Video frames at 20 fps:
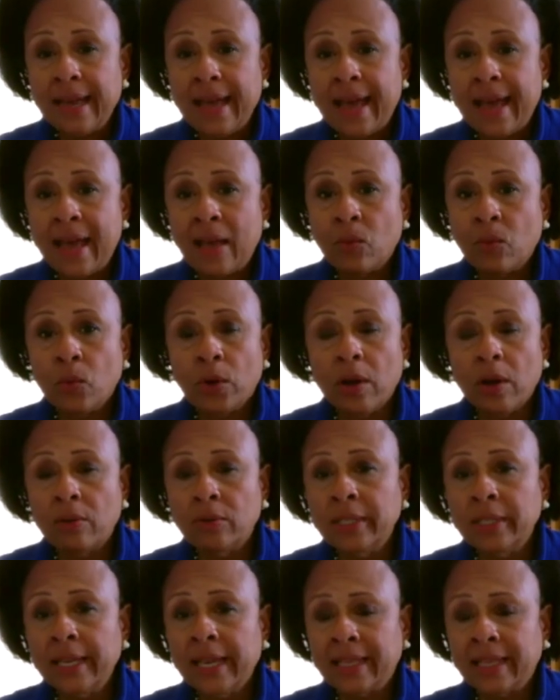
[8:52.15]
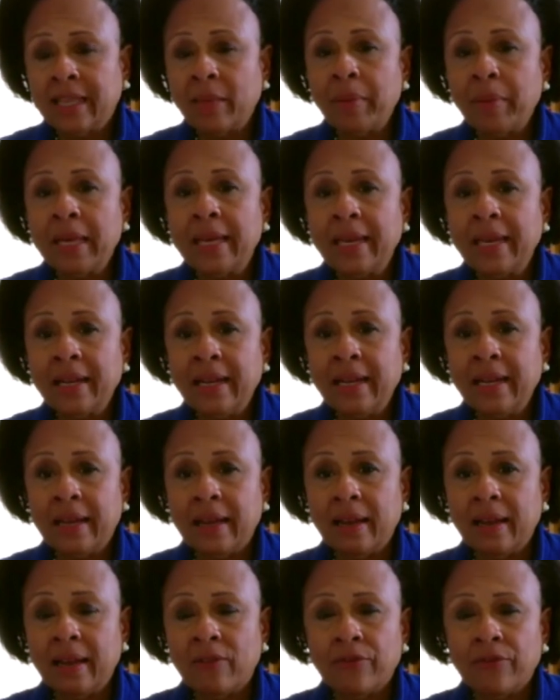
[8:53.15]
And we're only at the
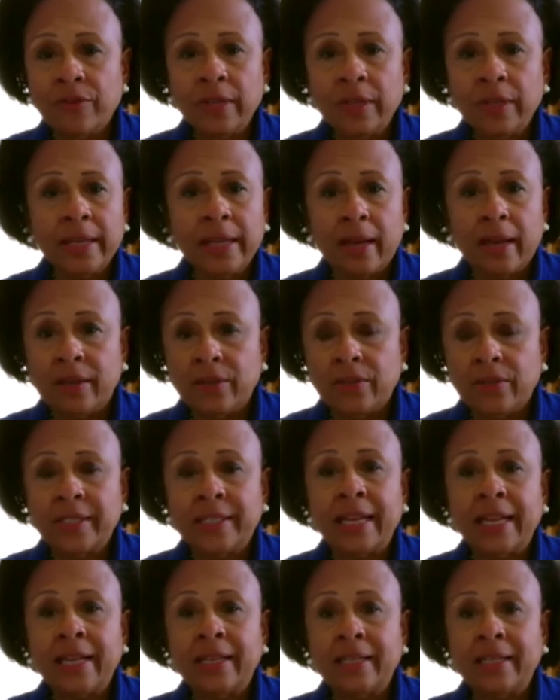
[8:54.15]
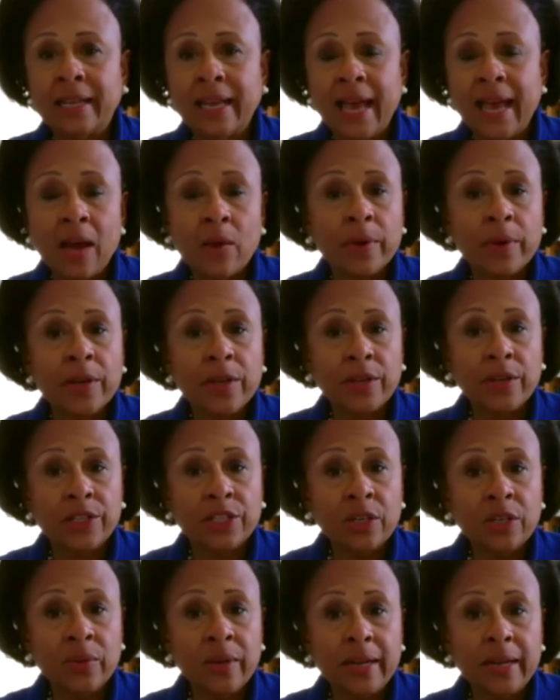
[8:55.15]
beginning of really understanding how we're going to
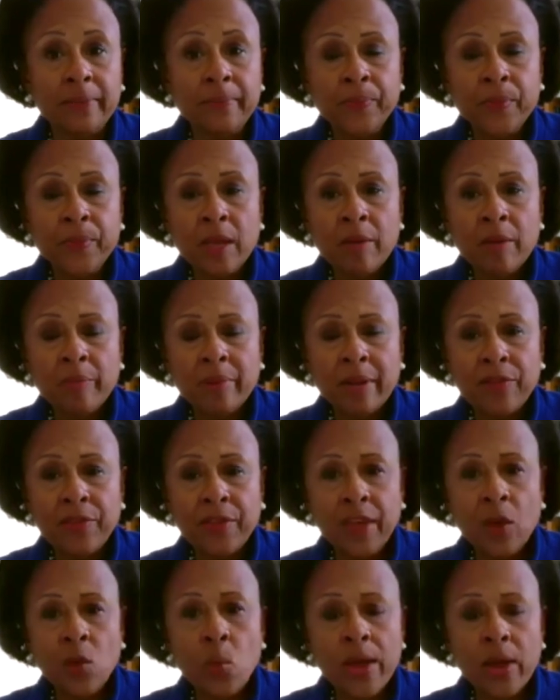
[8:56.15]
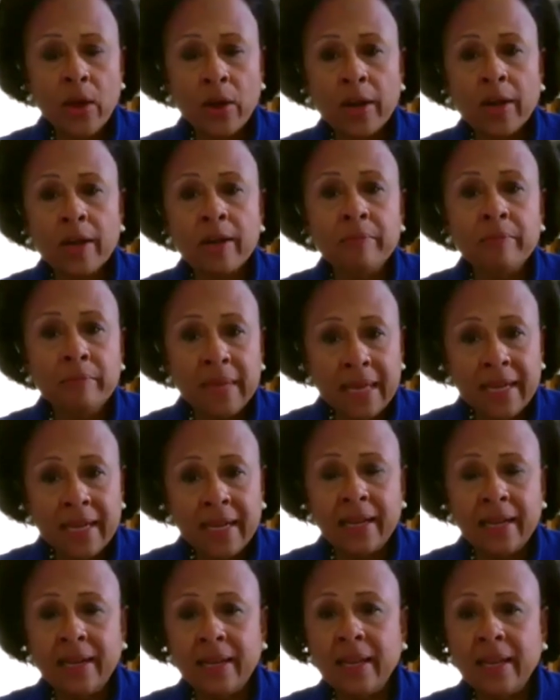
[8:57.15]
do it. But I think we are
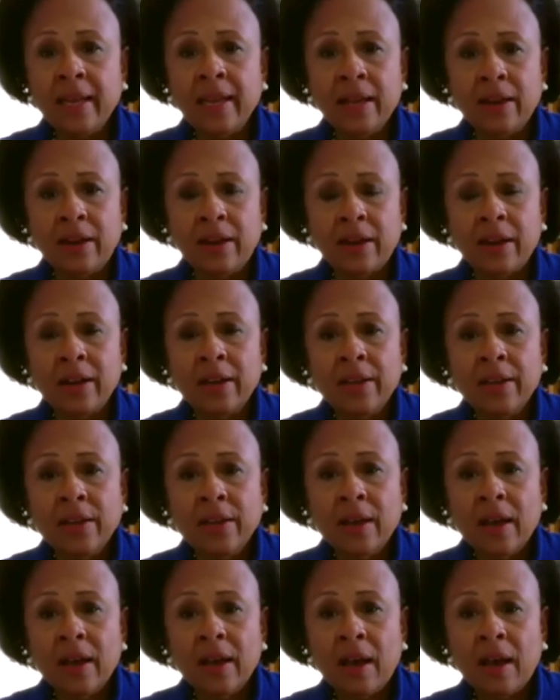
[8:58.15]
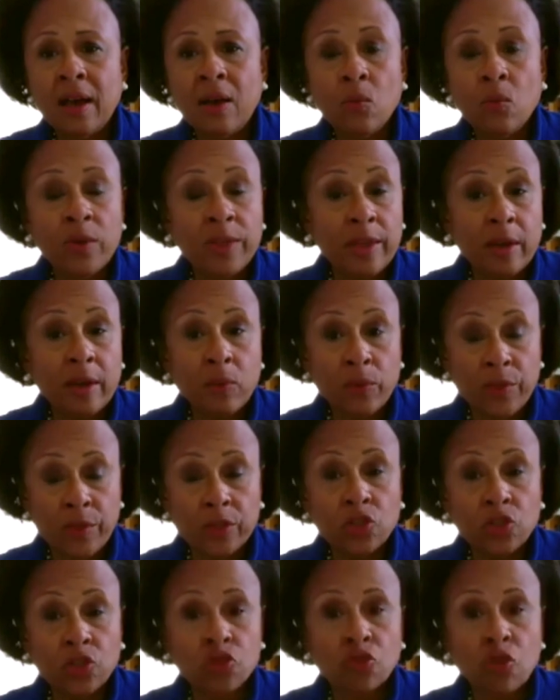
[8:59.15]
committed here with
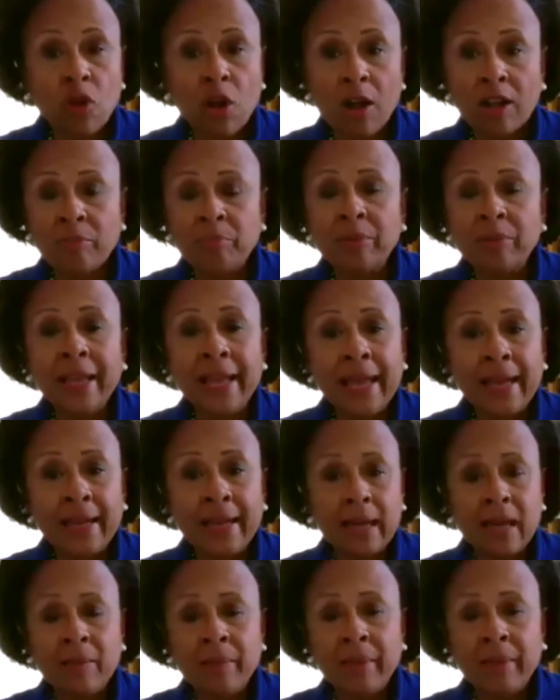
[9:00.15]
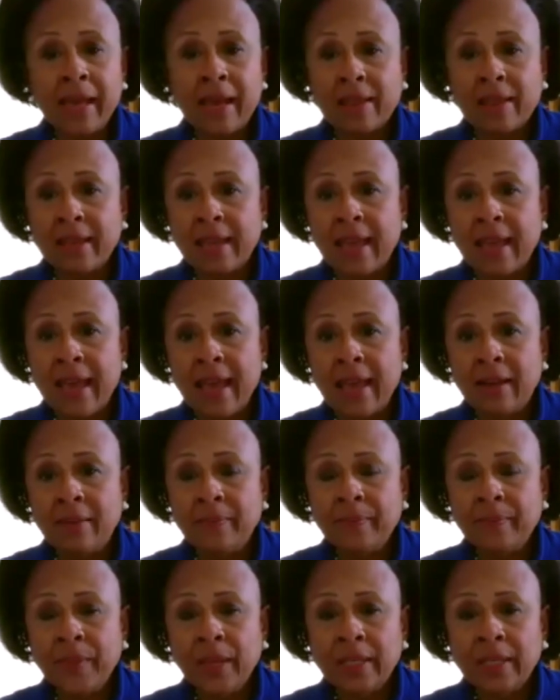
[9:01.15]
a strong plan coming out of the gate
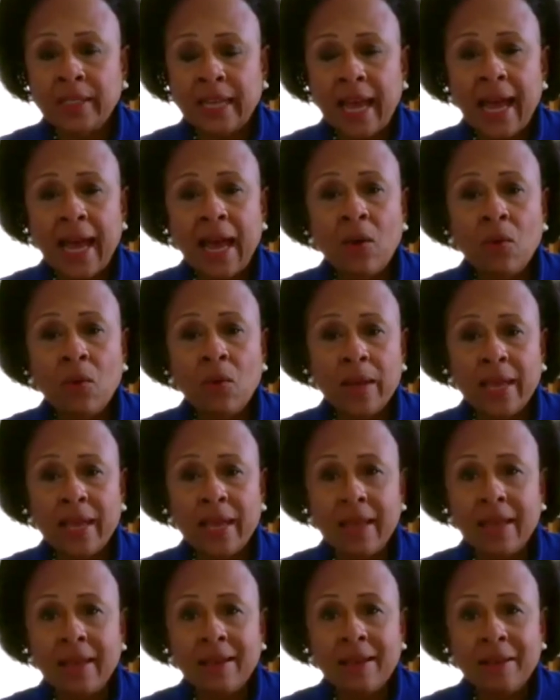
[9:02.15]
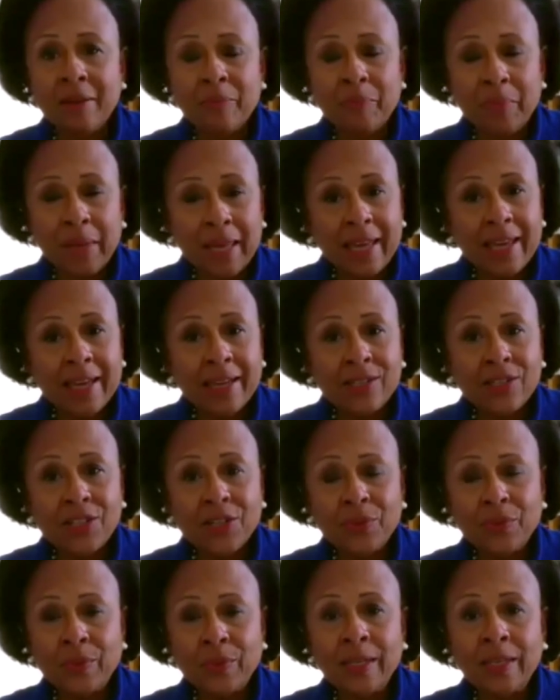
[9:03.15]
to how we begin
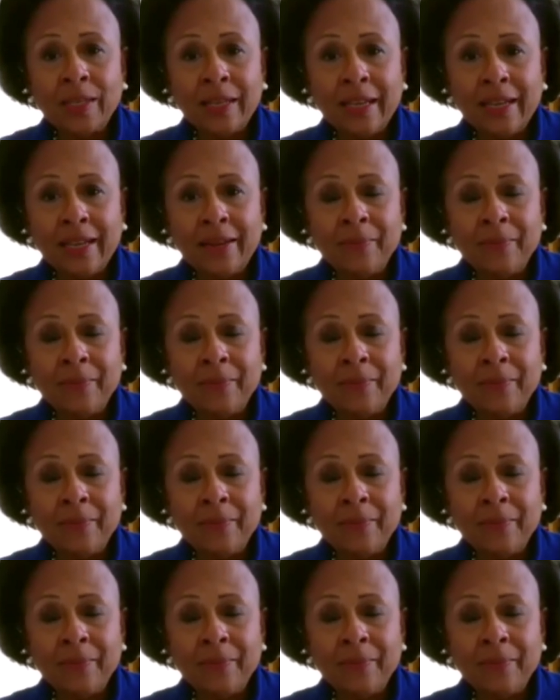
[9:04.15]
to really